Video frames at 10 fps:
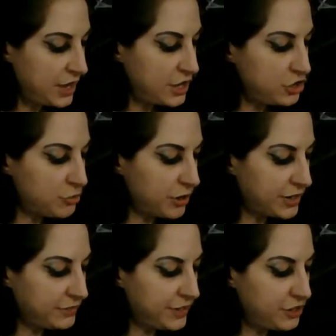You will
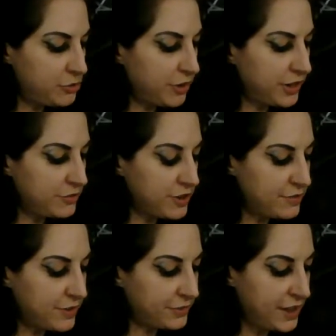continually
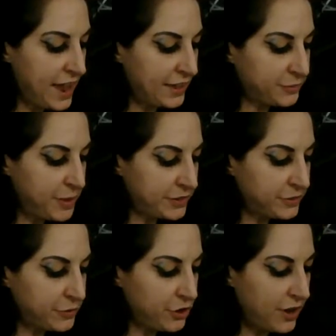revisit aspects
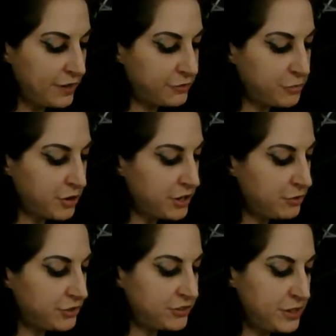of your life to bring you
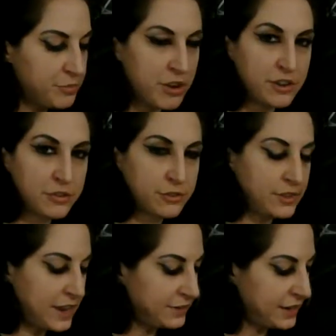to deeper
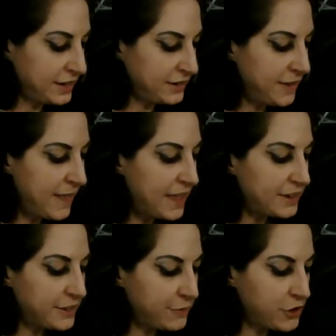understanding.
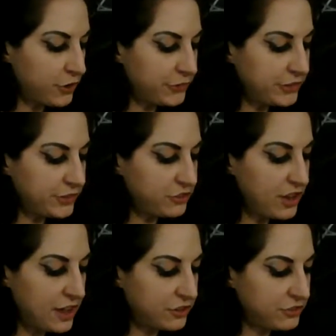Difficulties and
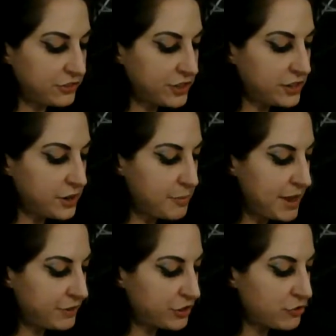challenges can
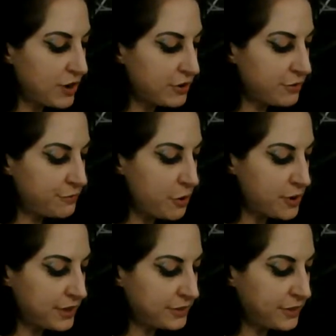command a greater
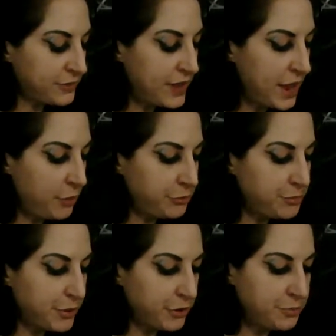focus as they help to
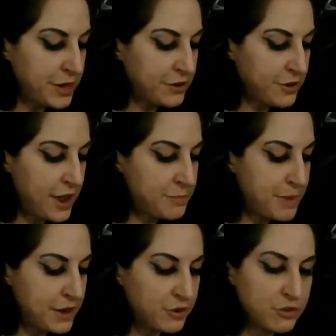build bigger and
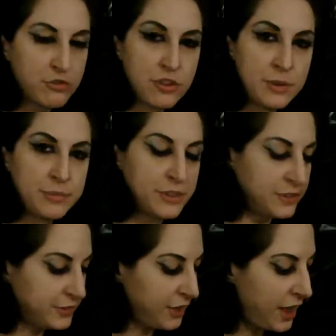better dreams and
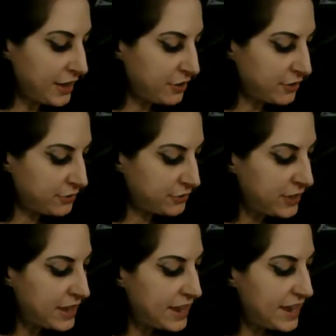desires.
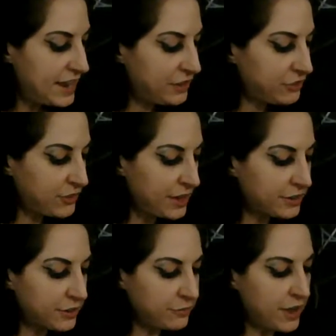Each cycle
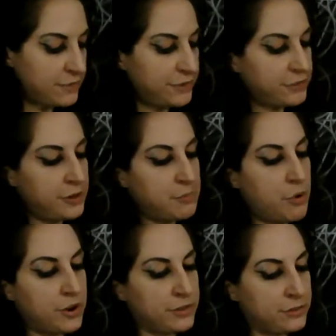of life is an
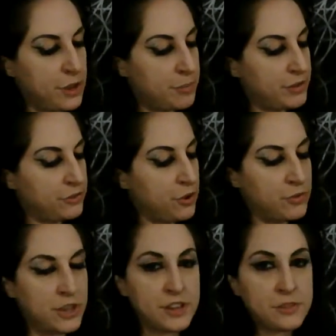important stepping stone
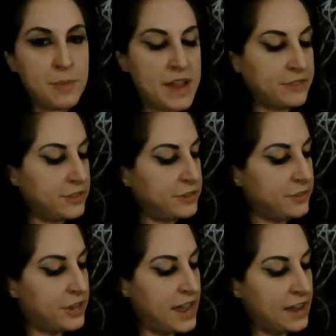that expands into the
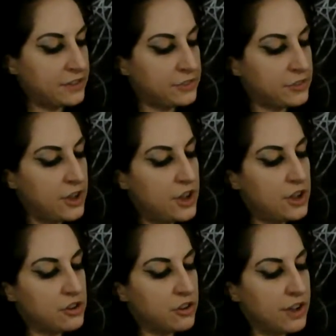next.
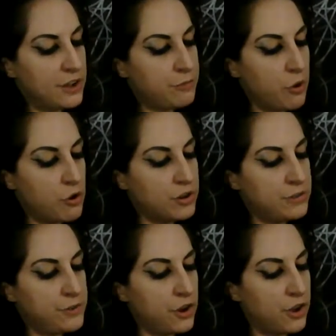Your life will only
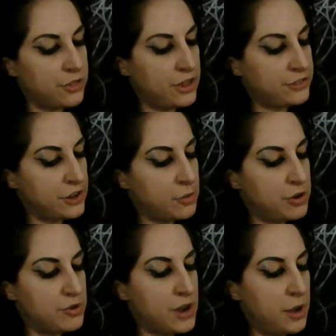feel authentic when
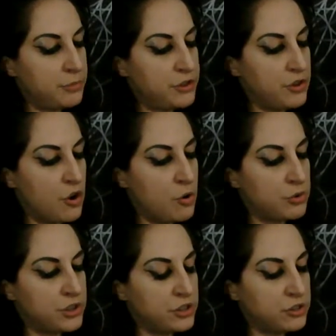you come to your own
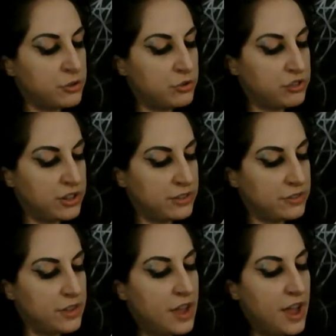conclusions.
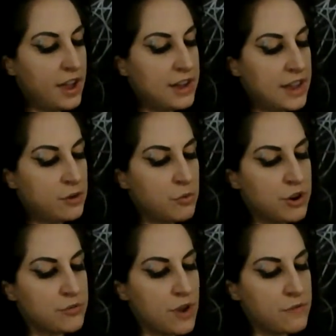An
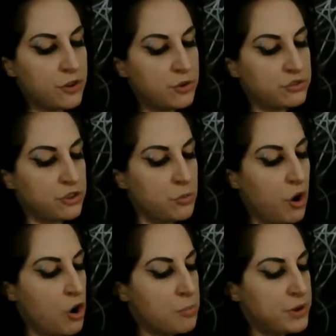inward revolution will
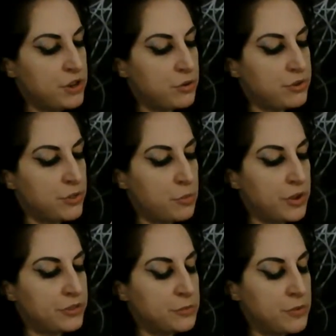open you to the
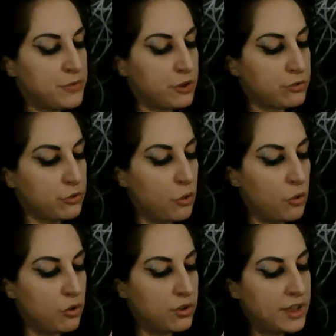wisdom of your soul.